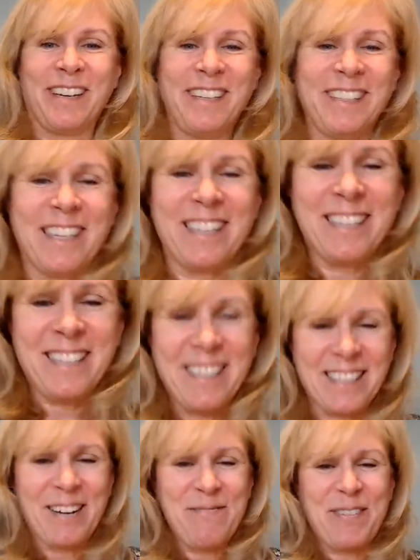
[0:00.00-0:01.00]
I didn't test this
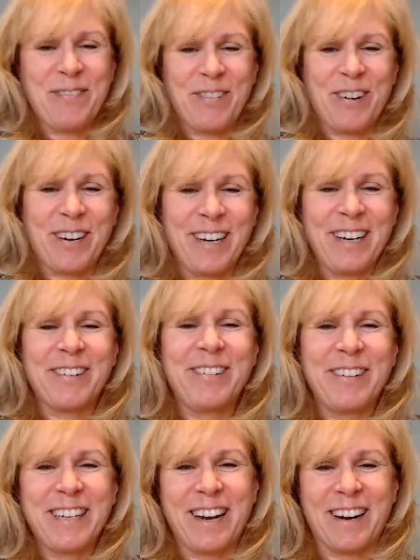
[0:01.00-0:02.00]
out before. Here
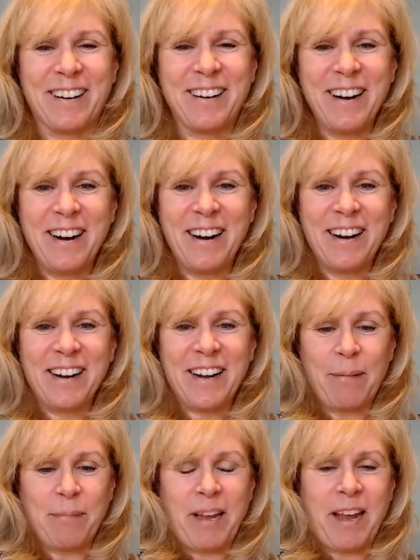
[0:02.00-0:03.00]
we go.
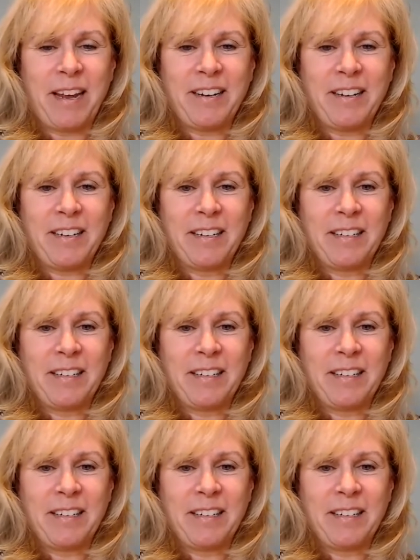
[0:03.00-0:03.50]
Cupped hand.